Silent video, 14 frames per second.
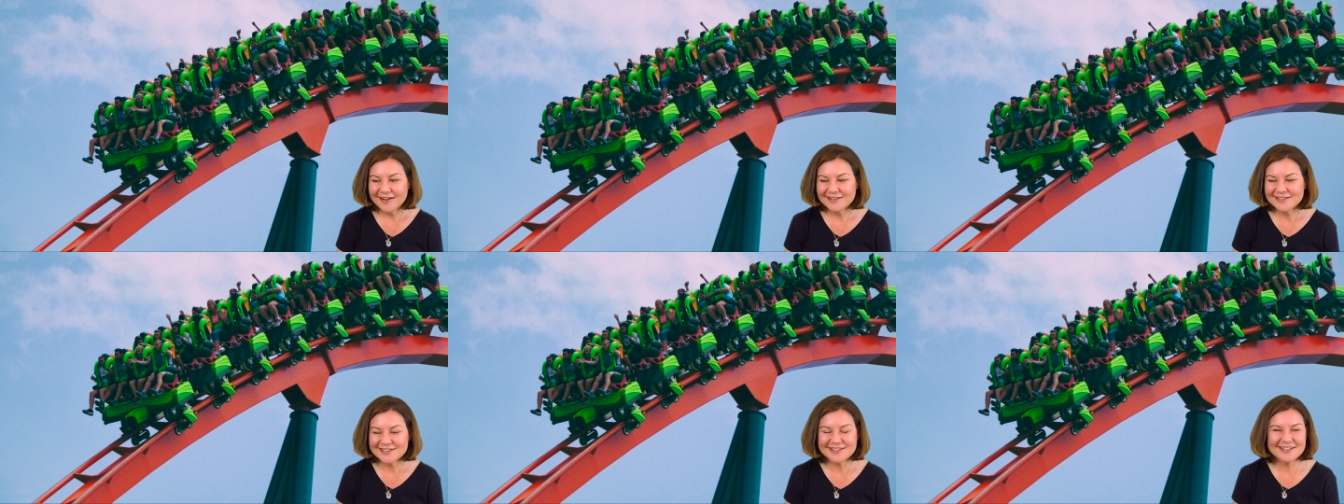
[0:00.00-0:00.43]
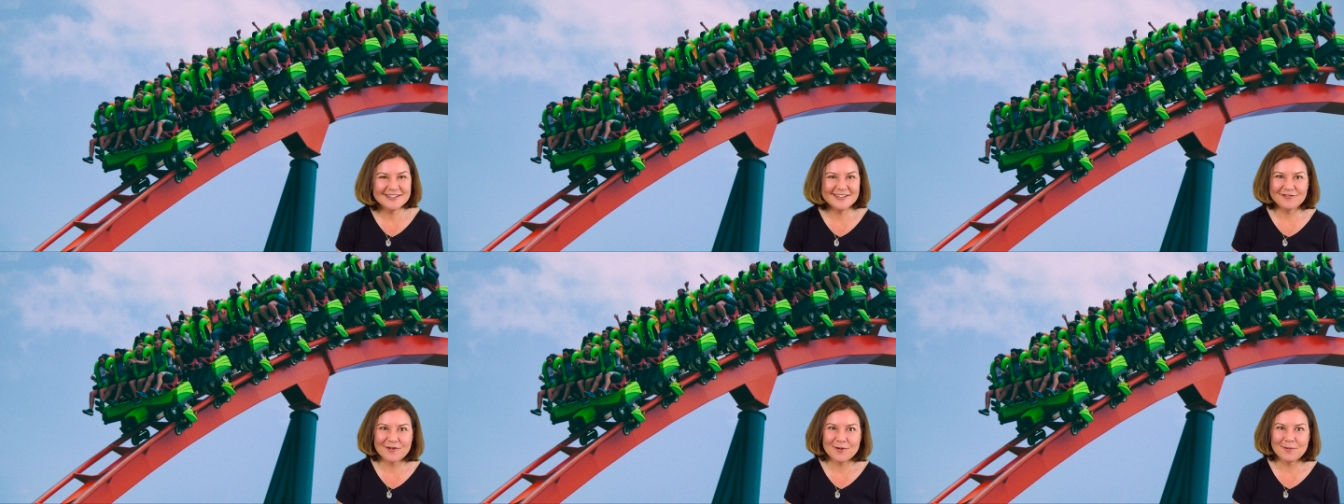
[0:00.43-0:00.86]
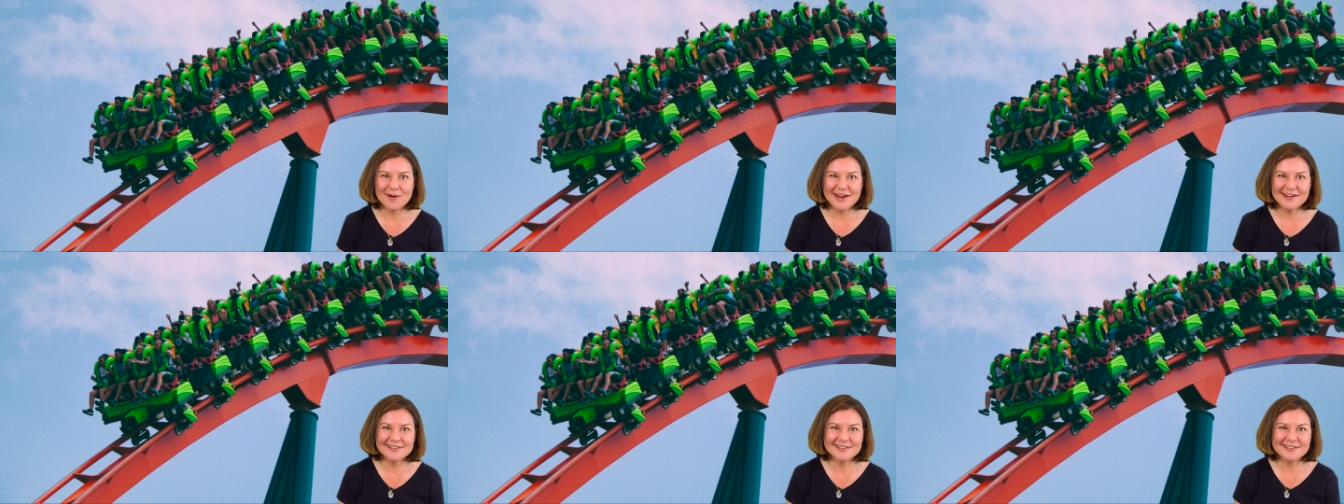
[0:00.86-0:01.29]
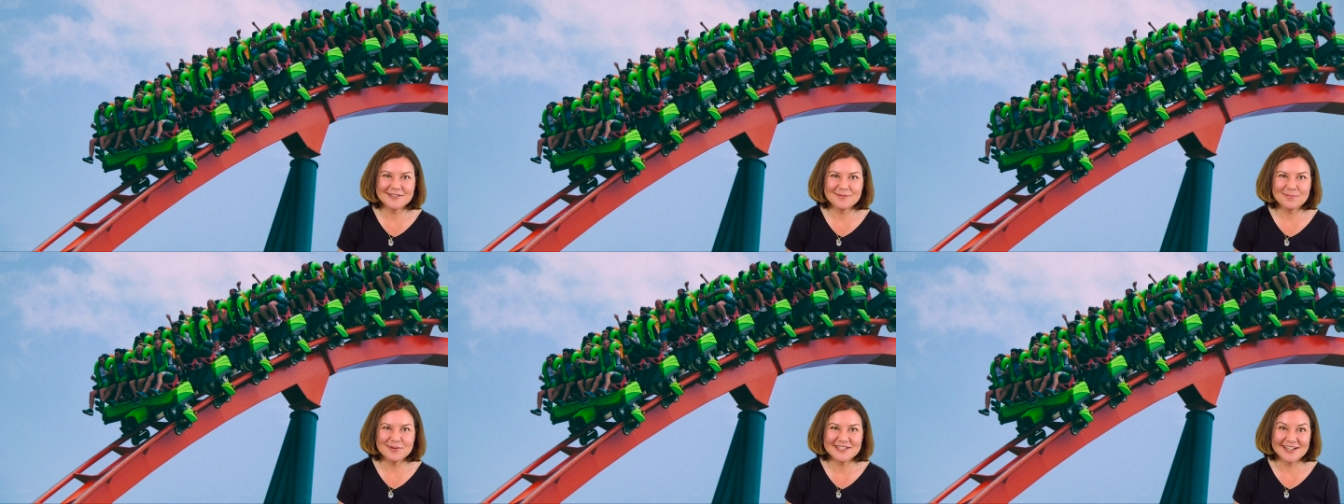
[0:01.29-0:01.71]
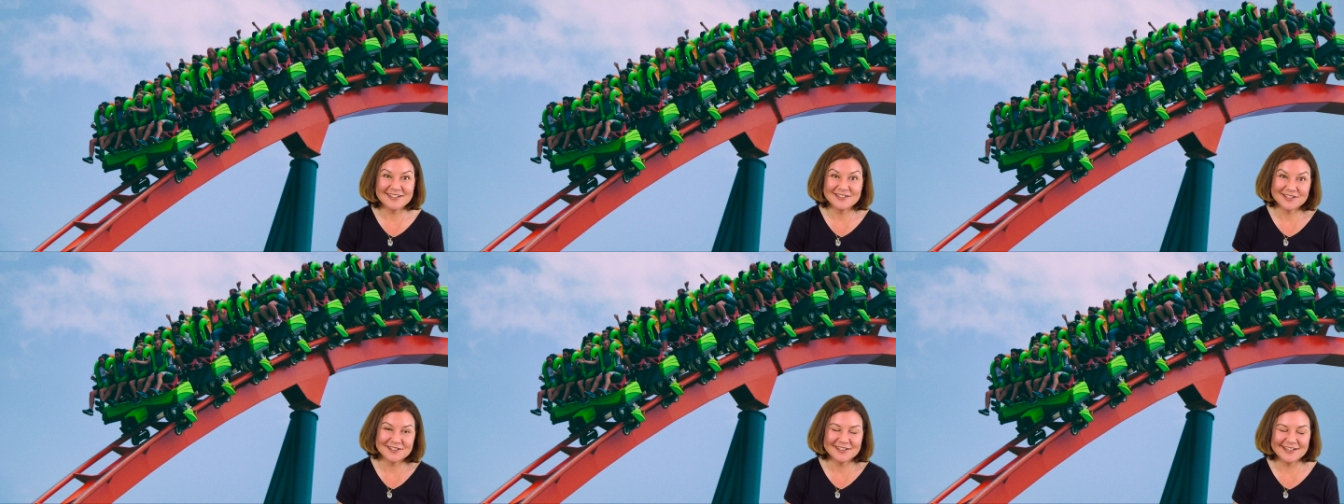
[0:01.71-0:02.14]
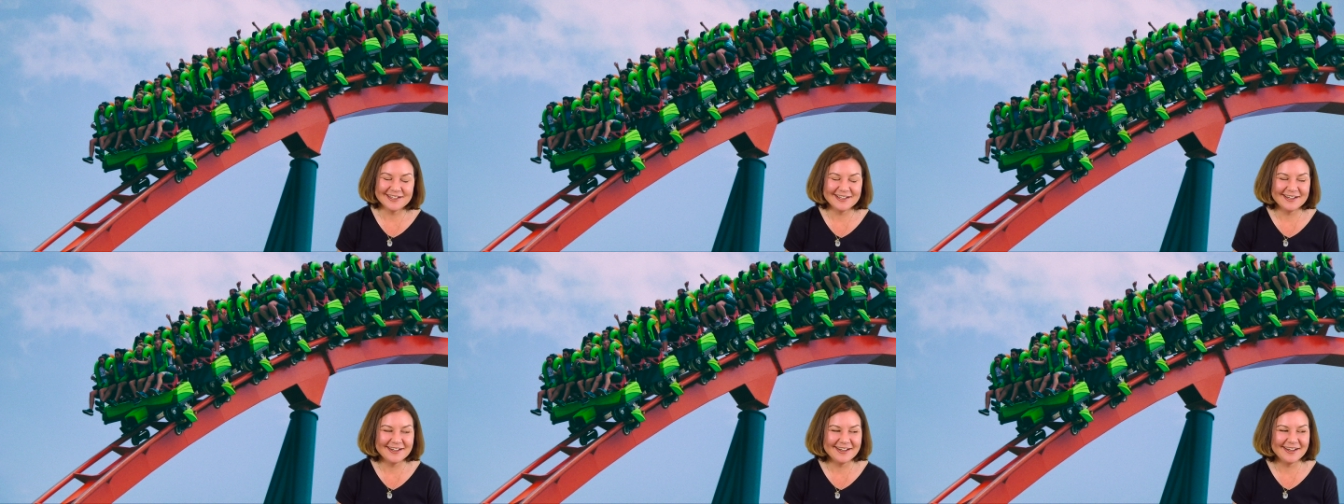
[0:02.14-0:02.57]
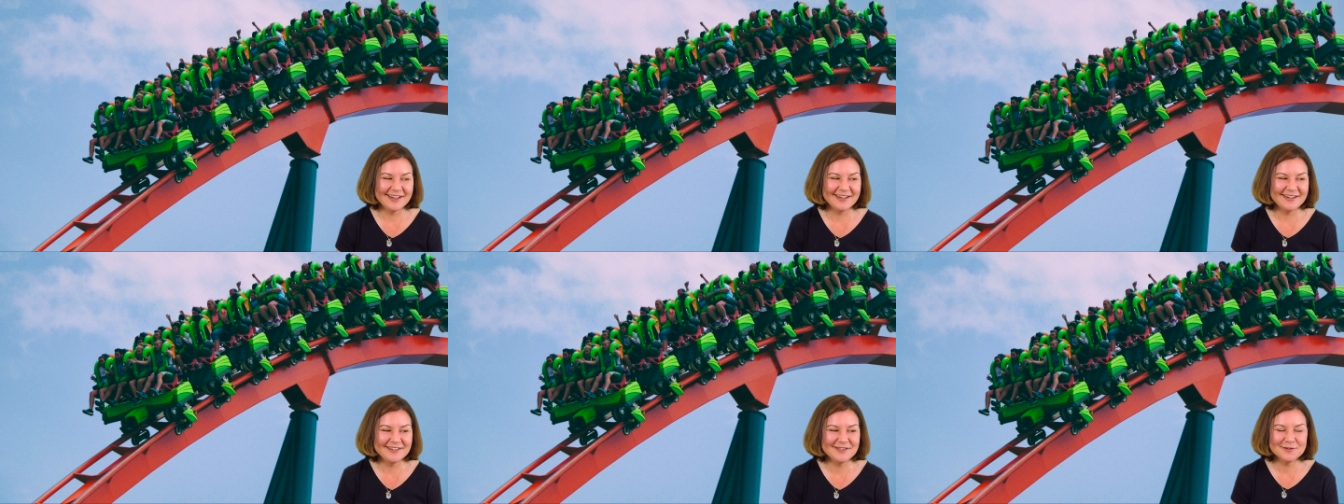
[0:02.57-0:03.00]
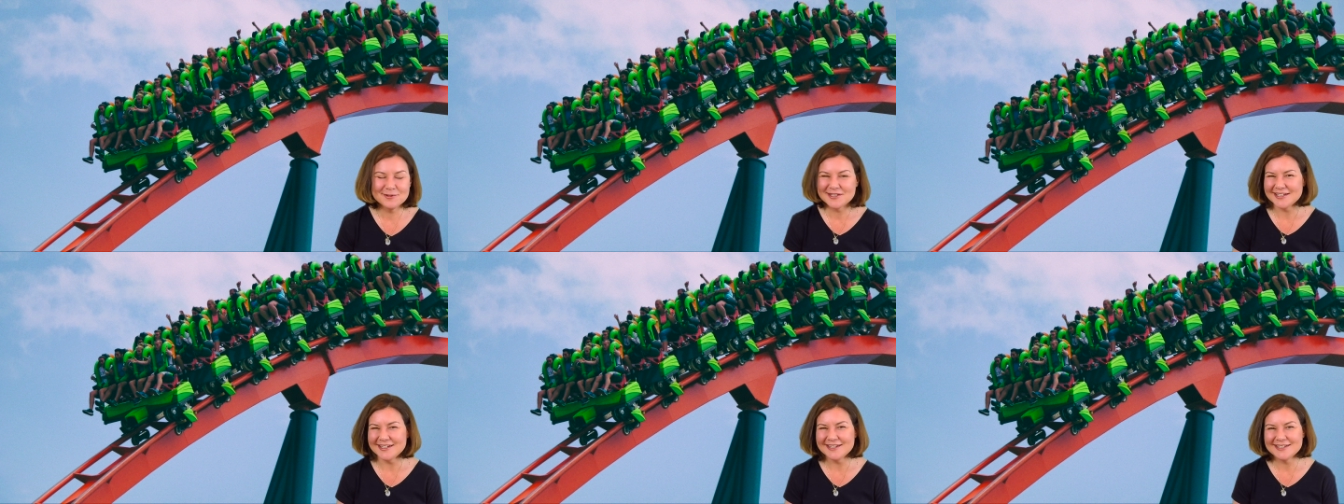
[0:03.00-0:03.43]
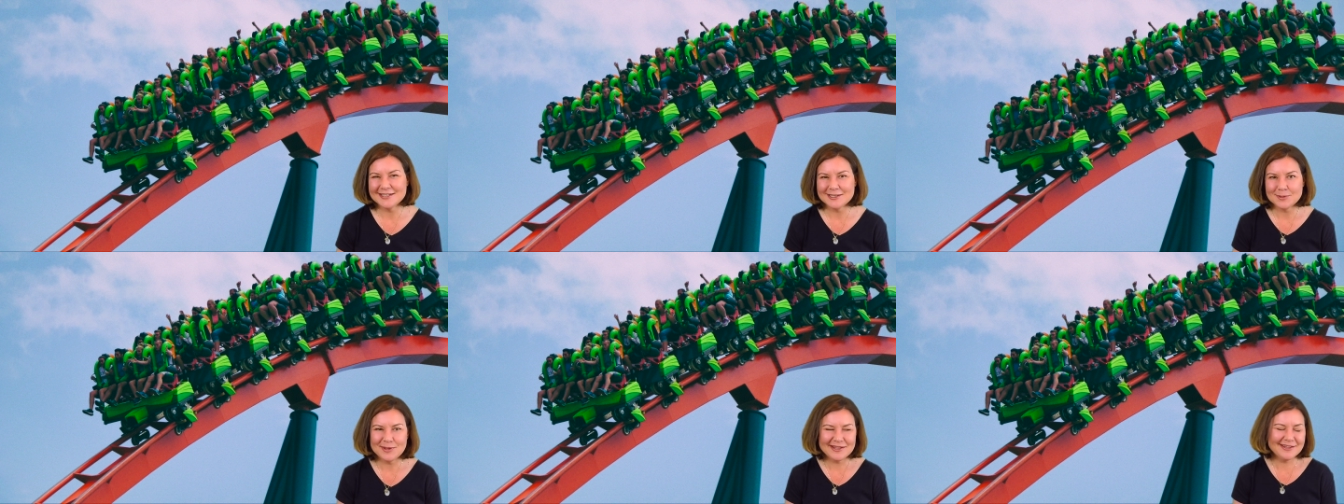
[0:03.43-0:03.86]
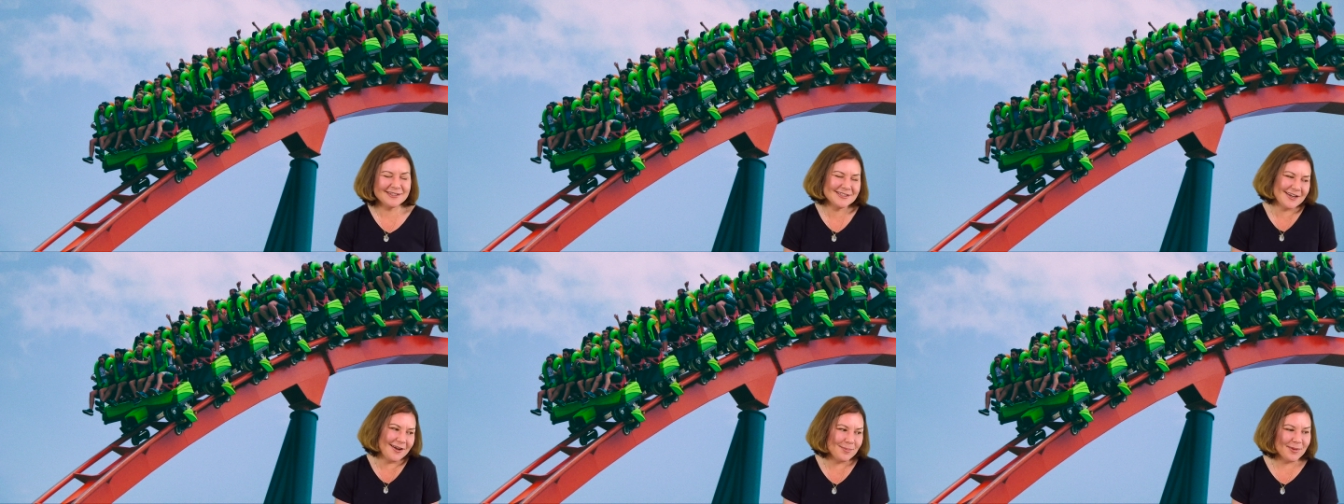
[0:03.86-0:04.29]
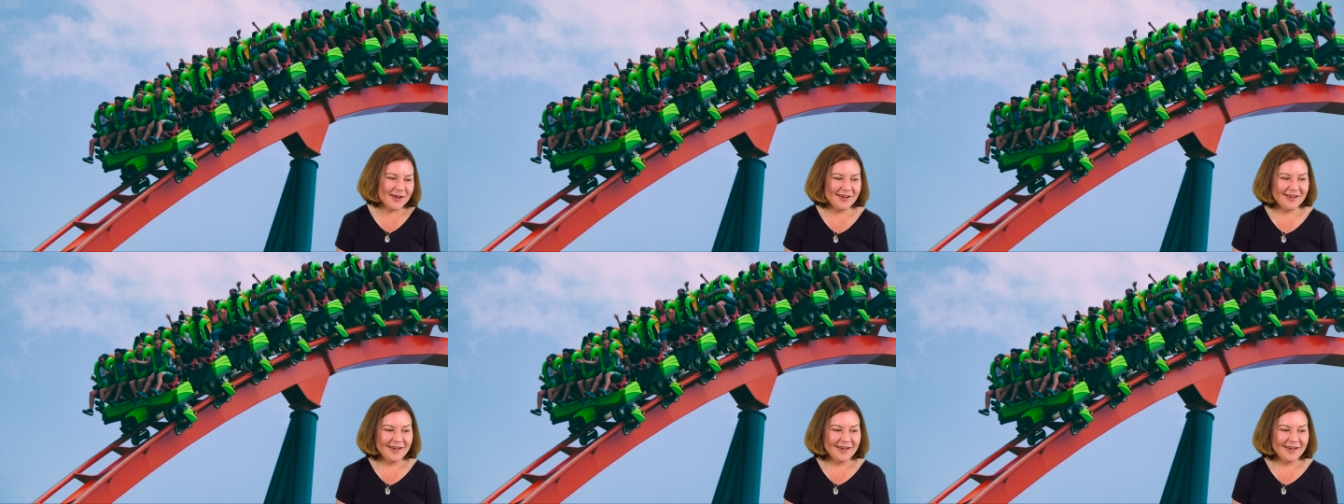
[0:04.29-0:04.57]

Just the different ways to potentially uh, use this and speed things up,